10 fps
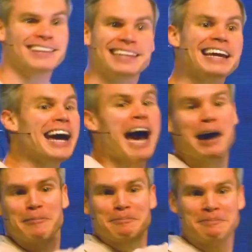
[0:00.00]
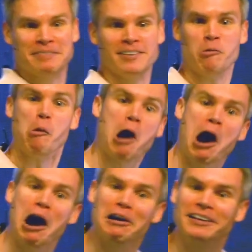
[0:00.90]
get up,
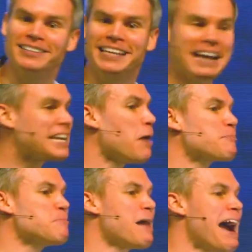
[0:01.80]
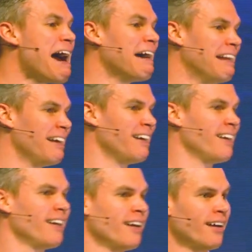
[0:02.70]
walk, take up your mat.
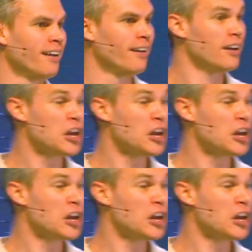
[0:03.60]
You